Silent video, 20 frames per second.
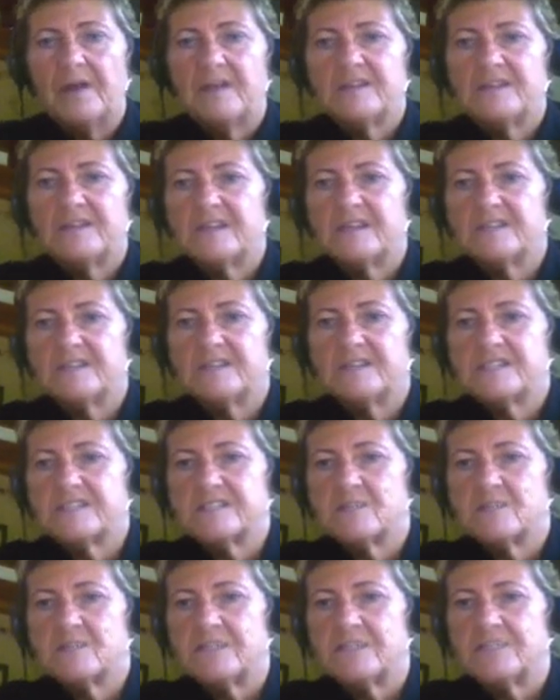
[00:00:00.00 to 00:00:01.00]
they could
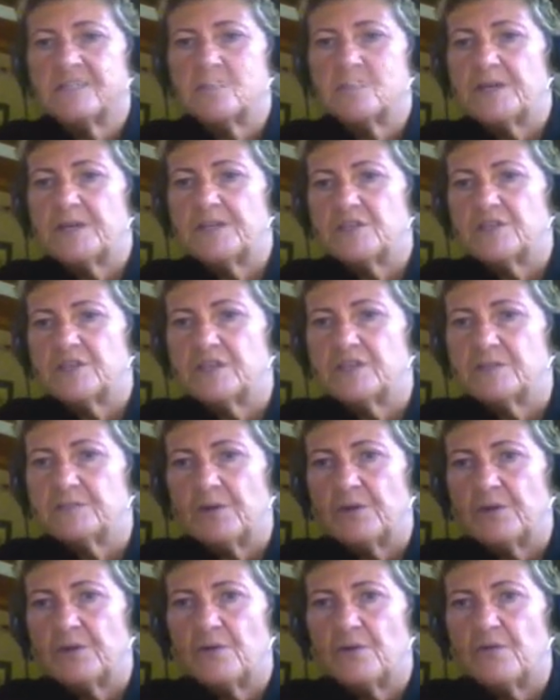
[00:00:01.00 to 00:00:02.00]
still get, their Wei Qi can be
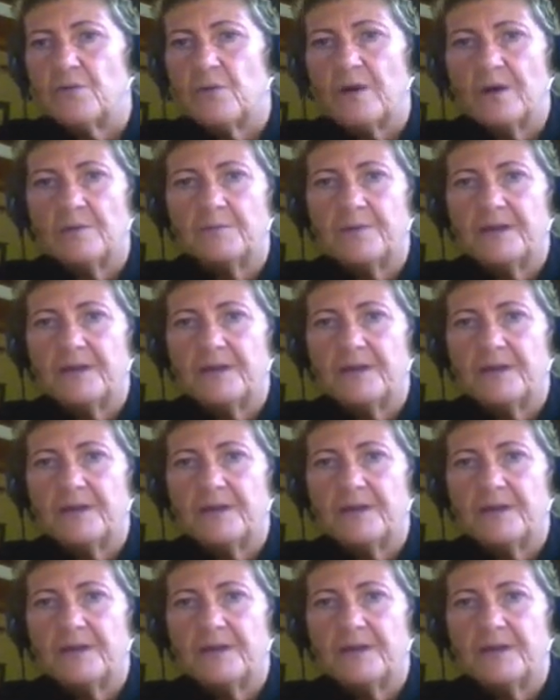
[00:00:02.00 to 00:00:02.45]
overwhelmed